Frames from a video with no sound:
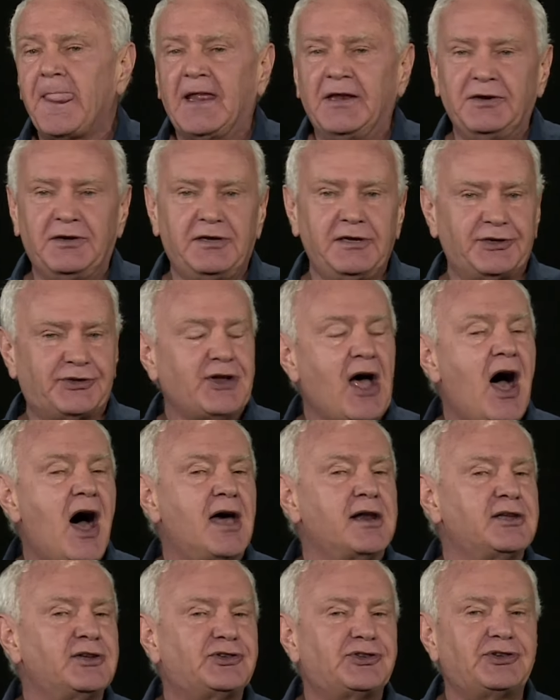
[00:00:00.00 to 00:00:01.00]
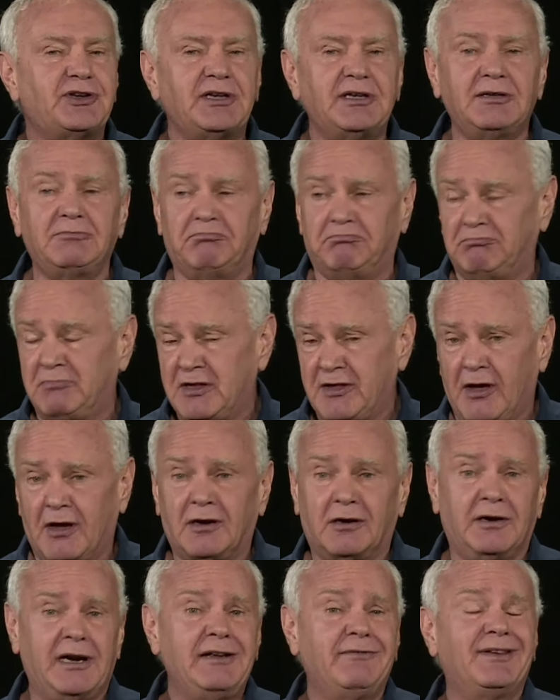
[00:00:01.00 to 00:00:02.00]
dishonesty,
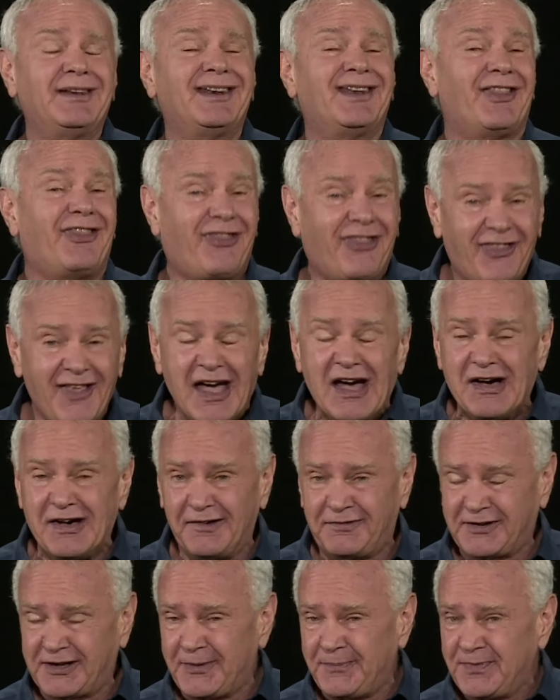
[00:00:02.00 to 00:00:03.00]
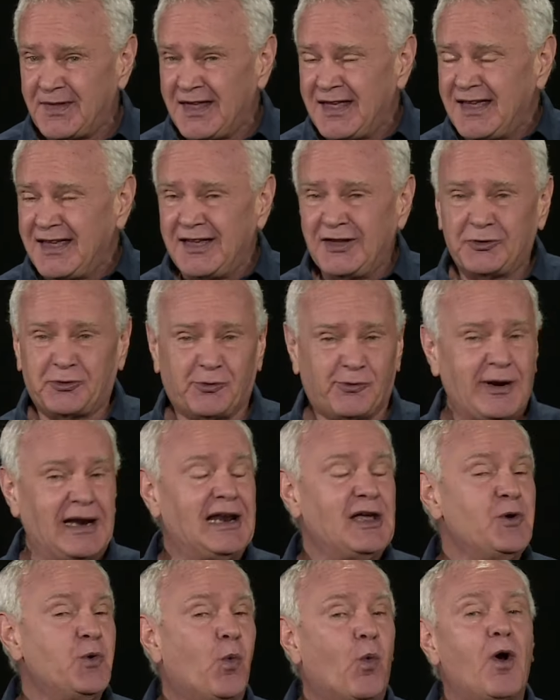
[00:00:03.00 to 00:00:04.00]
or even theft is
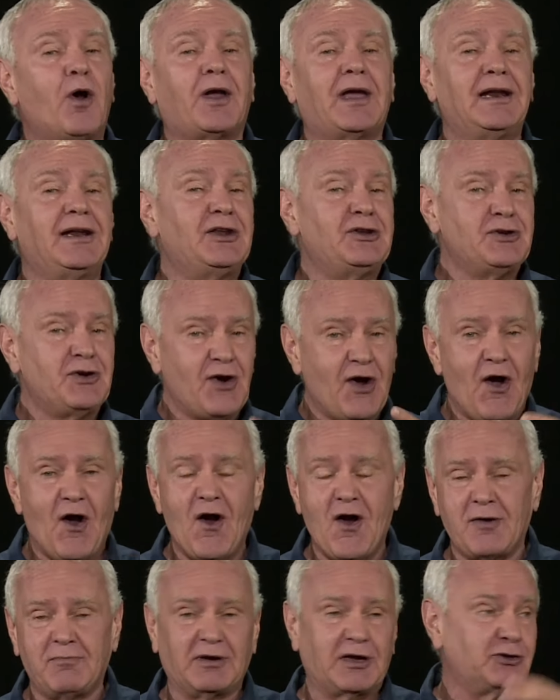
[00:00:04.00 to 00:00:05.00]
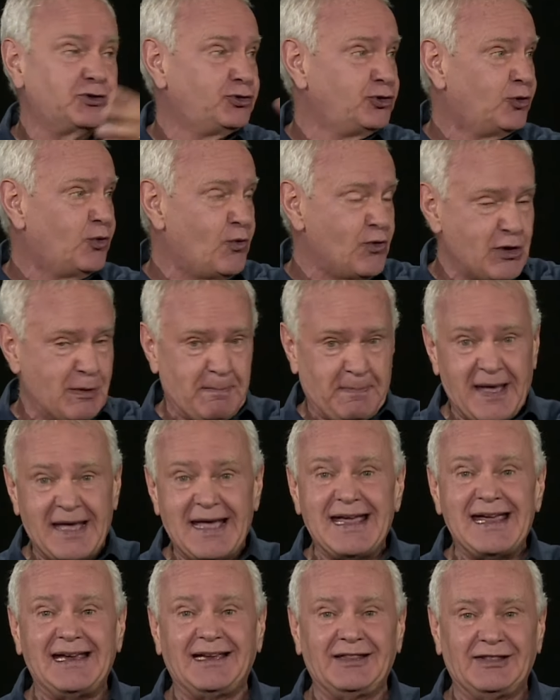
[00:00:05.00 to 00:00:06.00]
really working in your heart because you don't want to
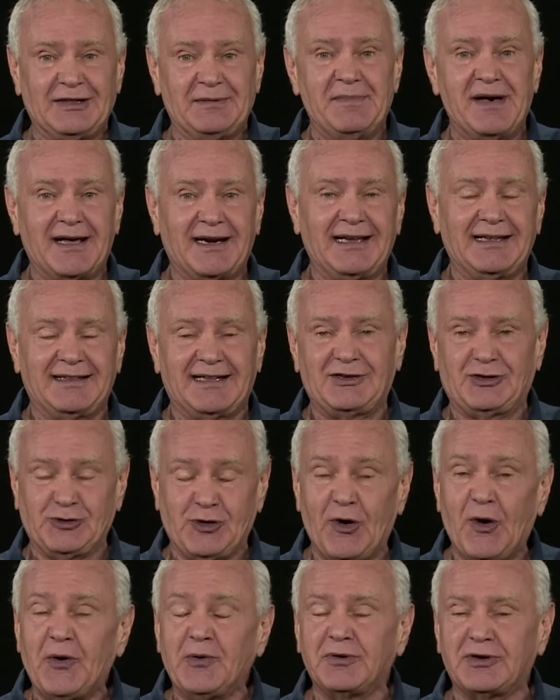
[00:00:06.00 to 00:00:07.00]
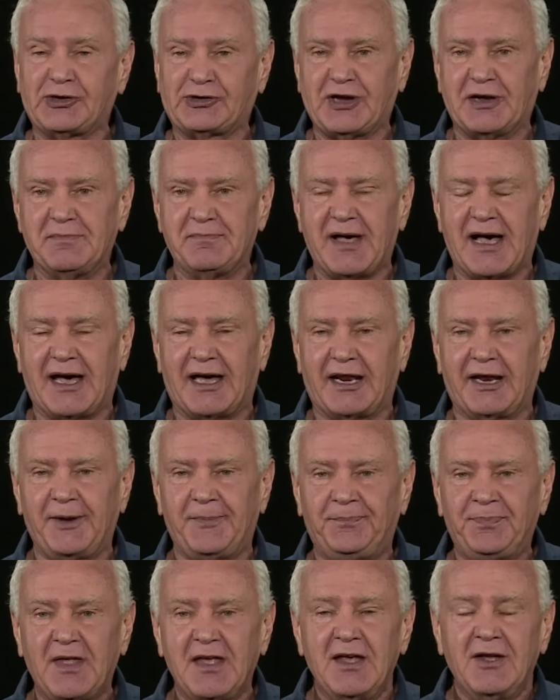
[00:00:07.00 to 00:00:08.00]
pay the money that you owe to somebody,
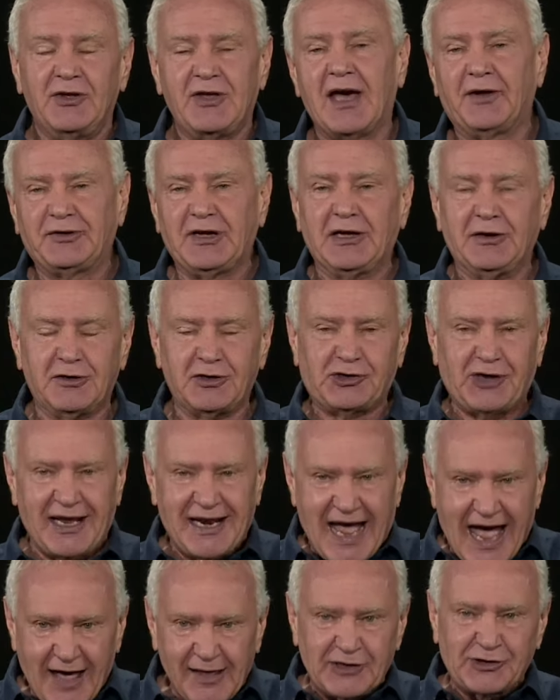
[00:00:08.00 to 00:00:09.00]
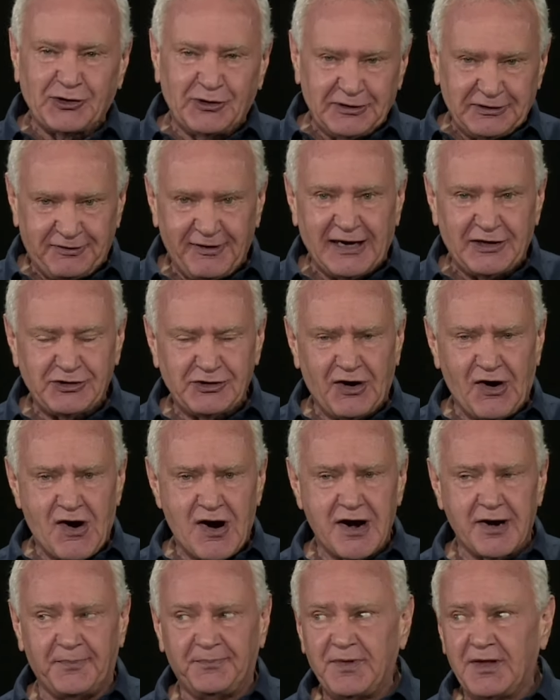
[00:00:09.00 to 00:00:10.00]
you have to understand how it's going to affect your
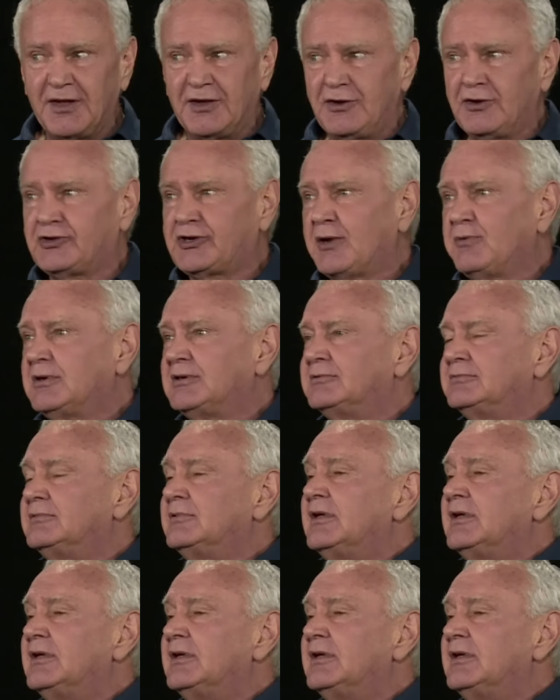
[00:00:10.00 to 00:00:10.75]
heart. You say, Well,